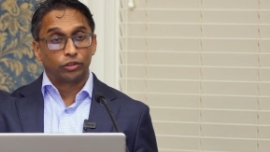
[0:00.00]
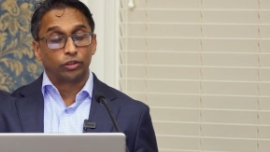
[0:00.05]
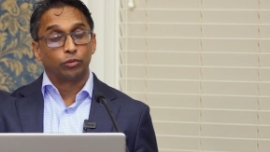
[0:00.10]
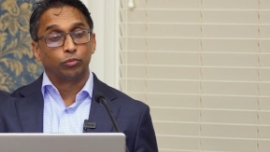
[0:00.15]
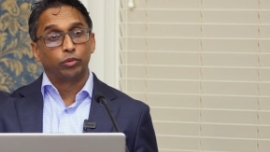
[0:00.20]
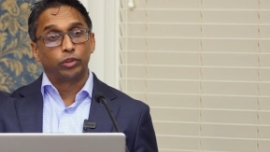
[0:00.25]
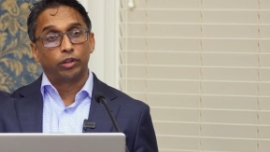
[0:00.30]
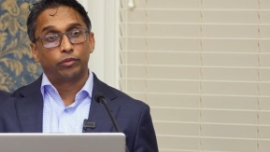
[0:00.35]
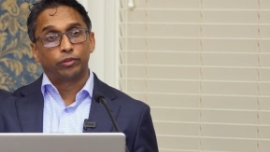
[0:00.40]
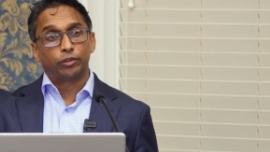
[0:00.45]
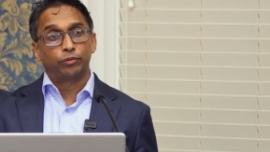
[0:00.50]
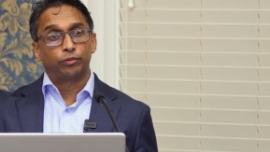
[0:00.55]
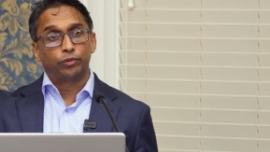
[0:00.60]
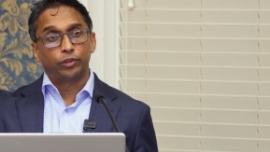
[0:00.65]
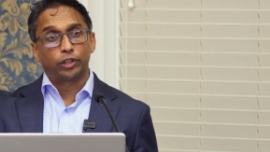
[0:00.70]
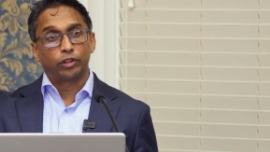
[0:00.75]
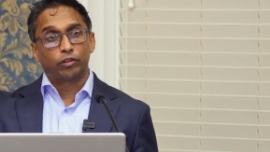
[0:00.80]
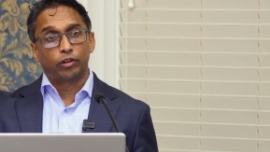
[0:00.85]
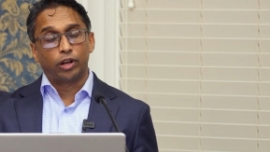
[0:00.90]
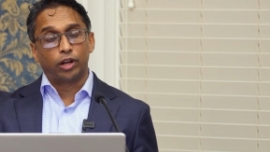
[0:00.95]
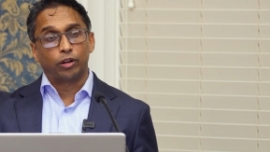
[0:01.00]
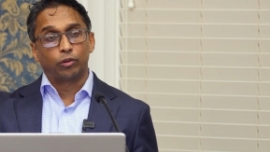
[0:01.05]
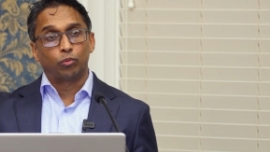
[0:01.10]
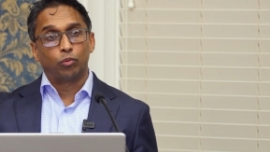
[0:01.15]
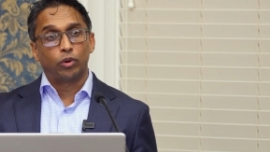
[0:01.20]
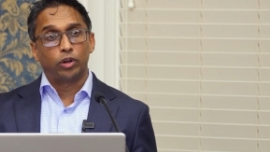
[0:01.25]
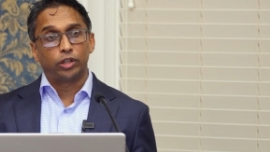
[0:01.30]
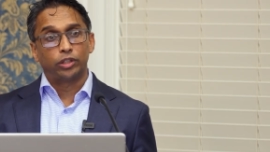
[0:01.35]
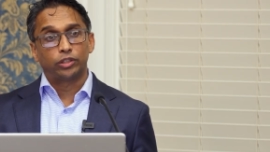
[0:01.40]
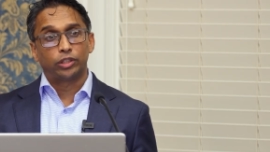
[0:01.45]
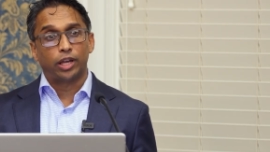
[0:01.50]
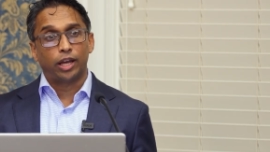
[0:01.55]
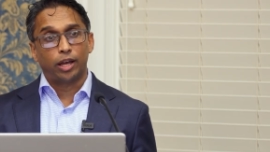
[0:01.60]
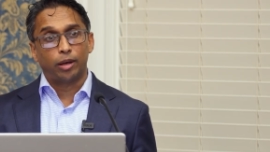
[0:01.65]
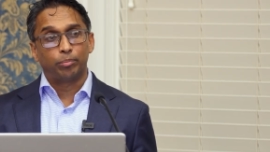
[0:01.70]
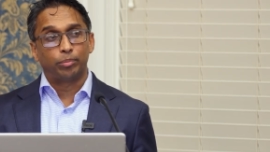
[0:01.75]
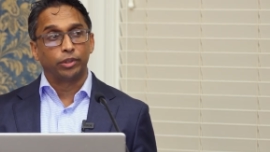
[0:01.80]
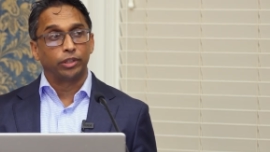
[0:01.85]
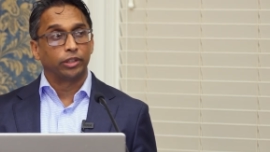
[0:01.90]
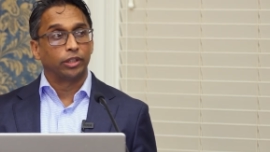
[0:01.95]
So we have to figure out what is
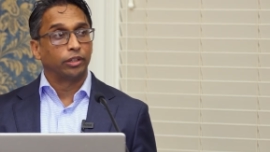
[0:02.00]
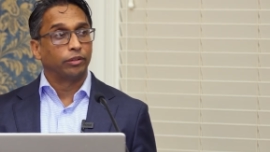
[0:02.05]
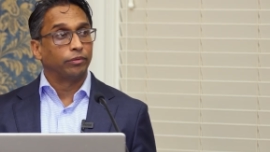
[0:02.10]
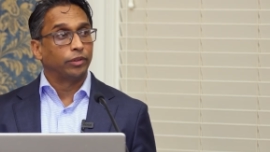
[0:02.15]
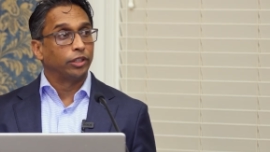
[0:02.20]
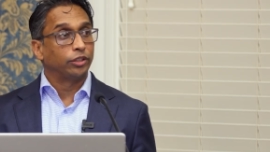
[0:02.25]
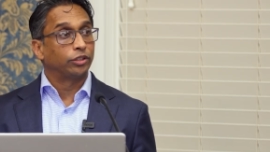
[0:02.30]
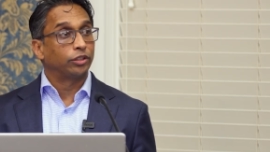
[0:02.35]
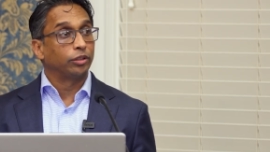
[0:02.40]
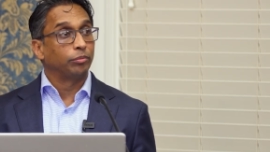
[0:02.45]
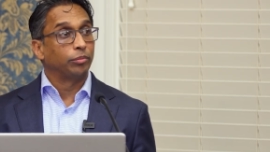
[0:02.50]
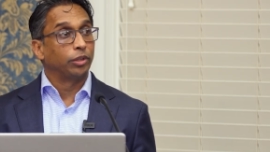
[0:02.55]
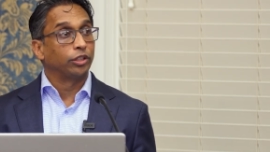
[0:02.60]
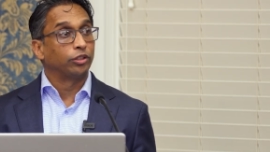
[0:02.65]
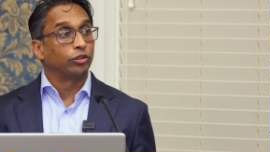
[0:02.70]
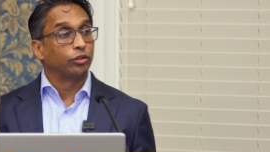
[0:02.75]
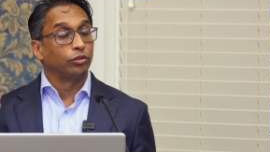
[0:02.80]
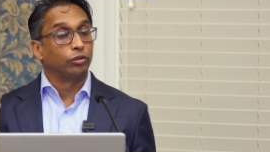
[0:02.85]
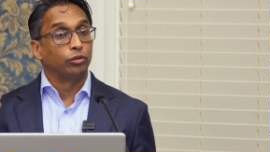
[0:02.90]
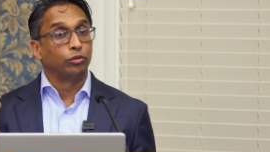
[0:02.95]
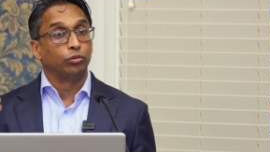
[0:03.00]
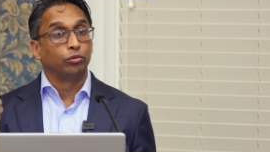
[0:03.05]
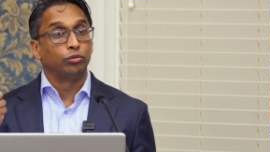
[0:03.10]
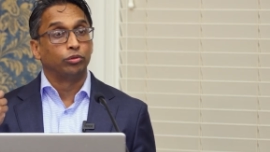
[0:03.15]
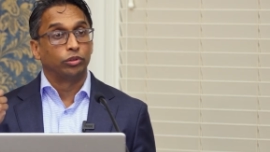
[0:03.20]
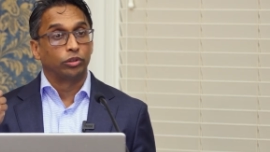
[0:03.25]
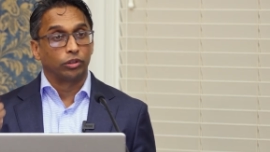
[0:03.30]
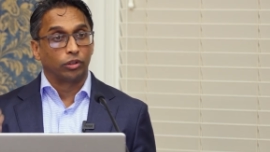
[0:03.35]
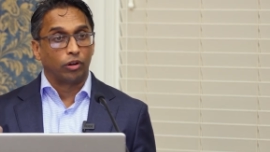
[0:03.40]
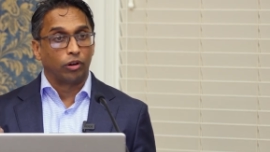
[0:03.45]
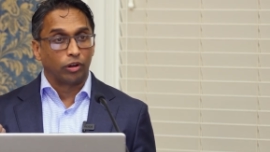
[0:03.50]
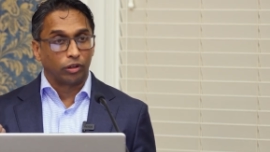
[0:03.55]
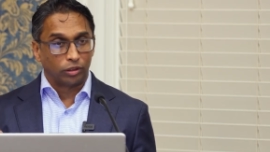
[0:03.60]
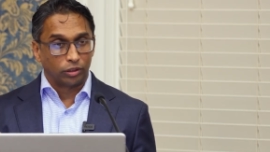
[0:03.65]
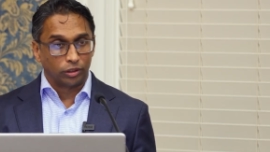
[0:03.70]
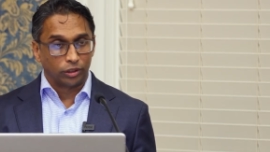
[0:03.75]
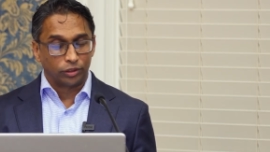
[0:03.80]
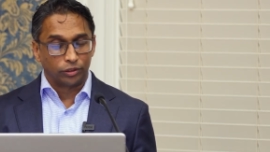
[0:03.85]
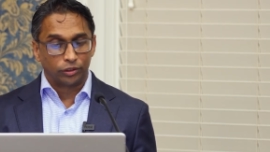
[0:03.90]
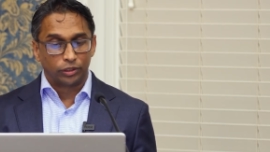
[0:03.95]
happening that eventually makes you lose the
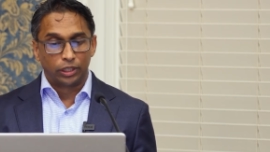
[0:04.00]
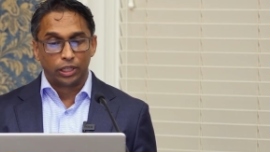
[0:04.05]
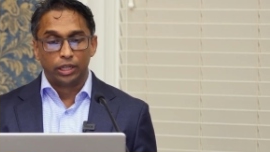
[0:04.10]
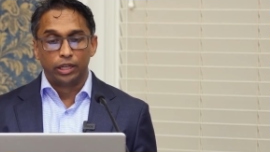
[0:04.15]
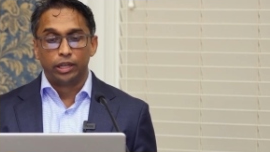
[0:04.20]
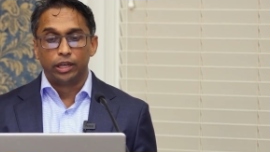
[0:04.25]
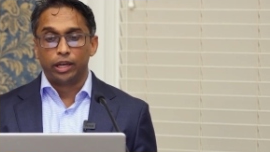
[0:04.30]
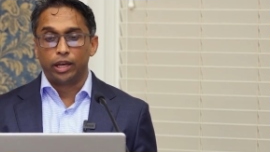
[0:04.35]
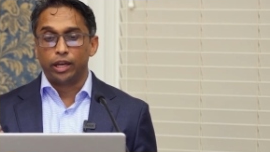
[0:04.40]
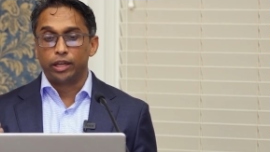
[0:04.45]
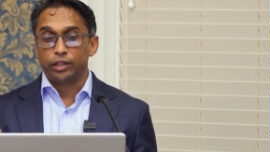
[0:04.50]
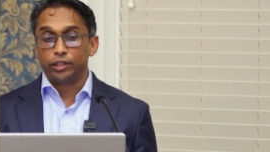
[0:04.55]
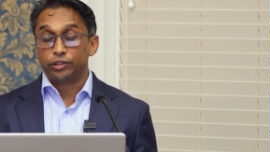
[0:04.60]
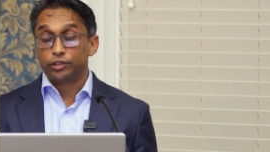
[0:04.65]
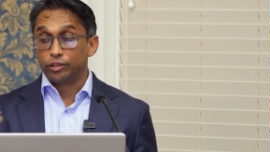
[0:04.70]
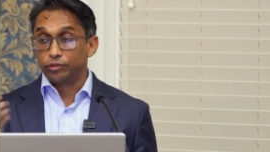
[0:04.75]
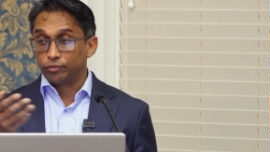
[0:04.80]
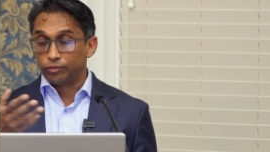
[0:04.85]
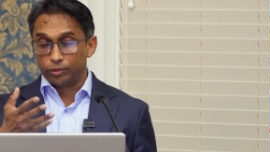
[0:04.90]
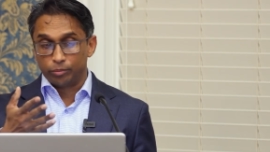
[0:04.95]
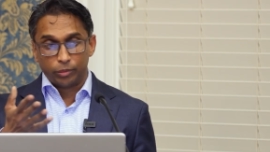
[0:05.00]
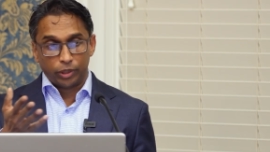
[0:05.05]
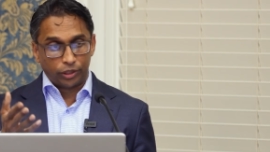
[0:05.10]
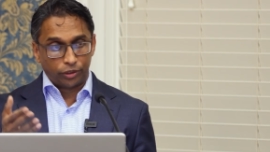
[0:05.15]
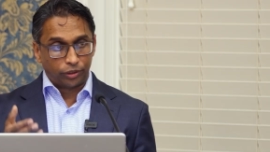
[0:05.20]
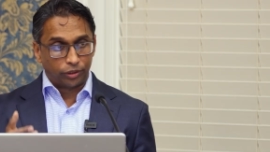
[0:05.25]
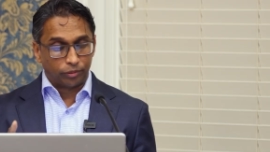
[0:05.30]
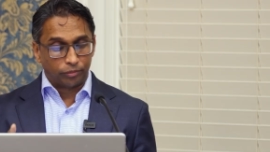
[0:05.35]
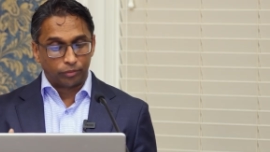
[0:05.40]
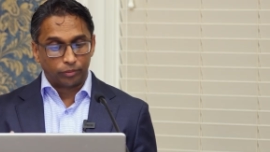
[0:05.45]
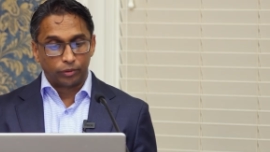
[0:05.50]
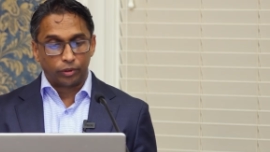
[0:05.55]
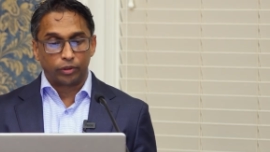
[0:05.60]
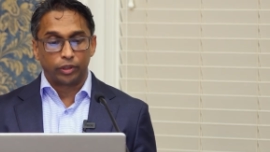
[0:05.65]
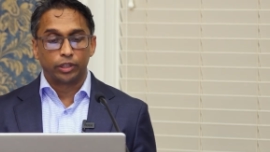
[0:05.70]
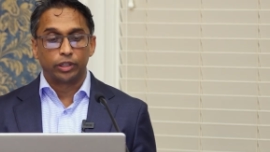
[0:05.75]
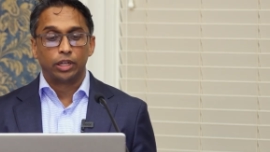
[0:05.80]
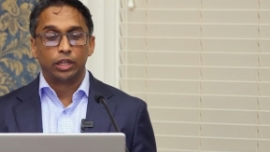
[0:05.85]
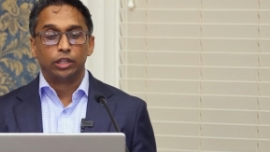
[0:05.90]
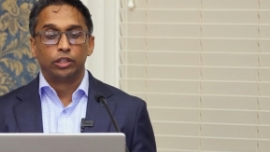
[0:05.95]
cartilage, and it's inflammation. All
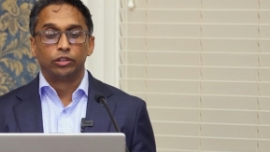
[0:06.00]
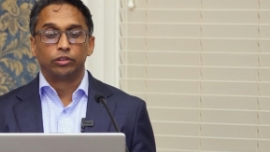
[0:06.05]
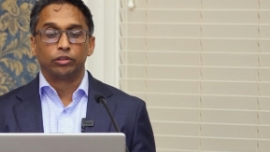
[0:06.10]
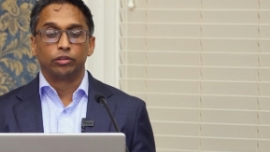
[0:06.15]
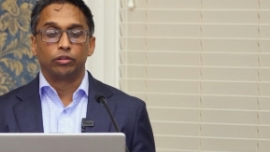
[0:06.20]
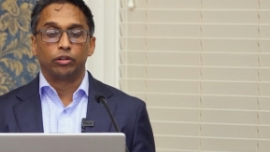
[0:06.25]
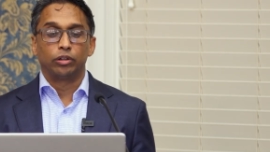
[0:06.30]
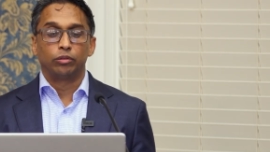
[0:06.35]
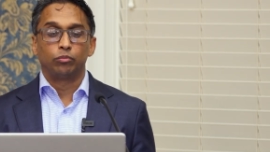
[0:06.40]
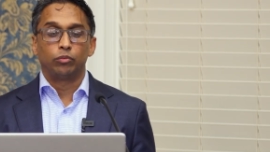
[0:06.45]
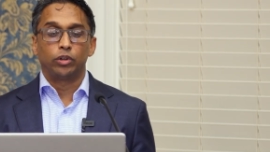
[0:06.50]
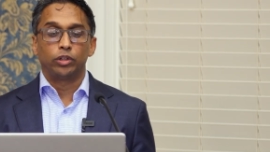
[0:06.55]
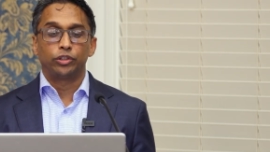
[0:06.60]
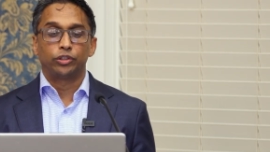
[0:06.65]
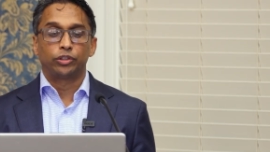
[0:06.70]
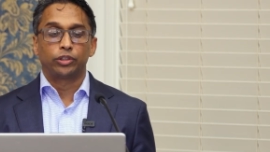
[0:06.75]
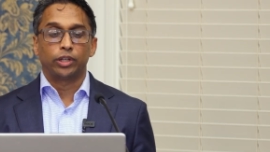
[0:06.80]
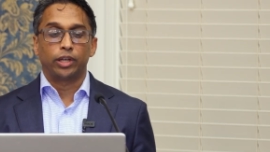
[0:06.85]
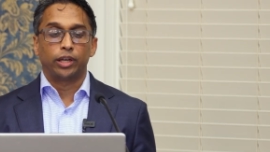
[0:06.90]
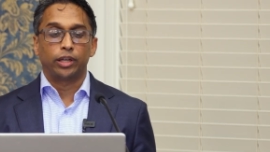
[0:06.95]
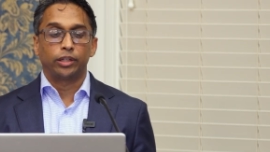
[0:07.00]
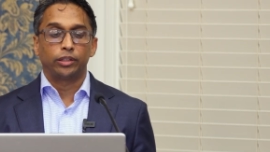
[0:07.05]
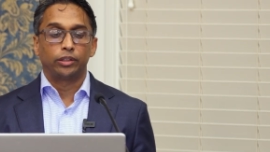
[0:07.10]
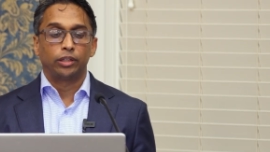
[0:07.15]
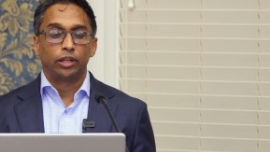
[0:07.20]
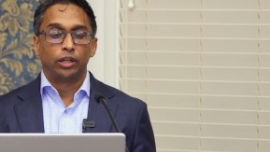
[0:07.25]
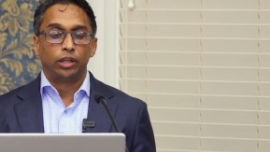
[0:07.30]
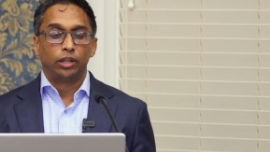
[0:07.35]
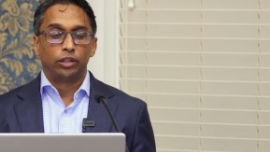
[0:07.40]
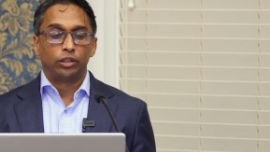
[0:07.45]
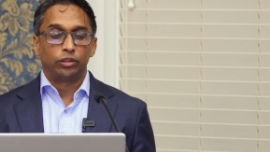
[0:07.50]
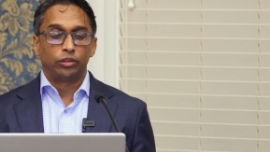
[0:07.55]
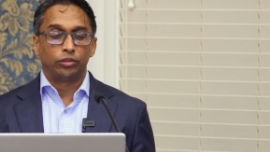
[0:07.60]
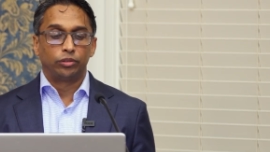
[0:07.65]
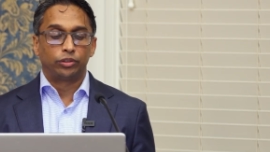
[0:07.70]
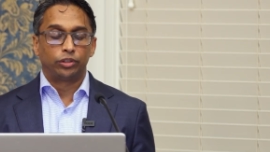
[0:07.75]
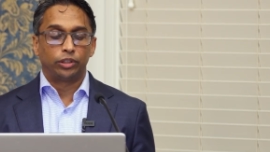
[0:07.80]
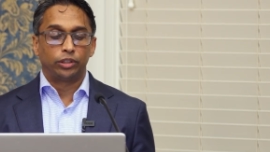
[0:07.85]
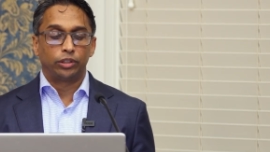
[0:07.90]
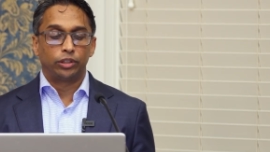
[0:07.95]
right. So on one side,
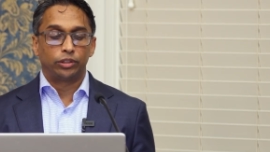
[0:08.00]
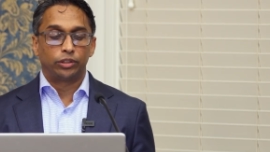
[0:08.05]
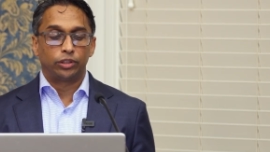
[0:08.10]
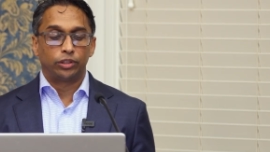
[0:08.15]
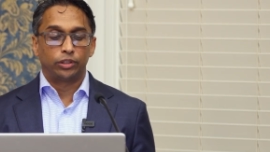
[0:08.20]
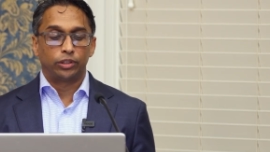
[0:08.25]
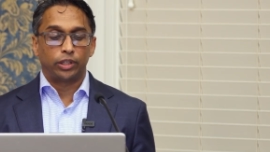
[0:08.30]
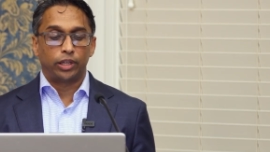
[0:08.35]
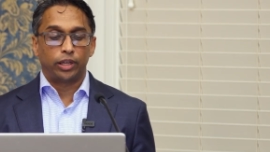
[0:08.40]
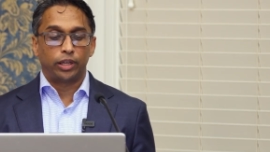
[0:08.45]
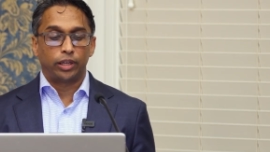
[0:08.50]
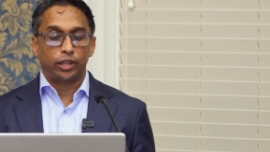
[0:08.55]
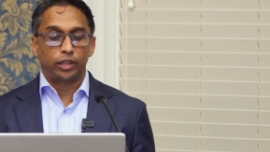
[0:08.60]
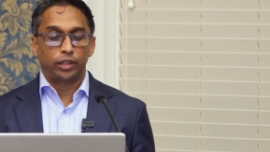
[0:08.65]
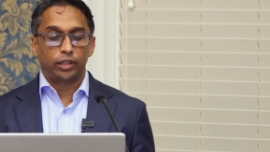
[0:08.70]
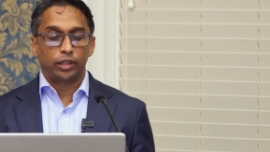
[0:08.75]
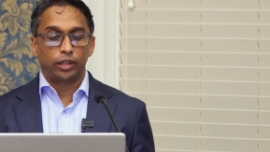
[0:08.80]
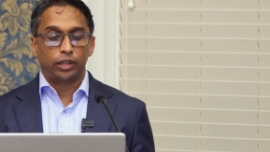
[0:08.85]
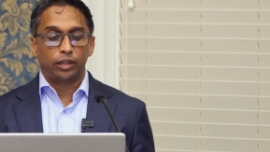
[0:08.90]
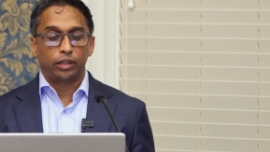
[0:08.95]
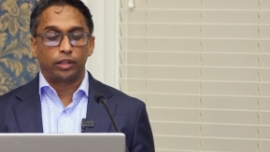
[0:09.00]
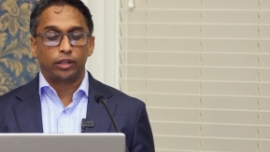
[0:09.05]
you'll see this is a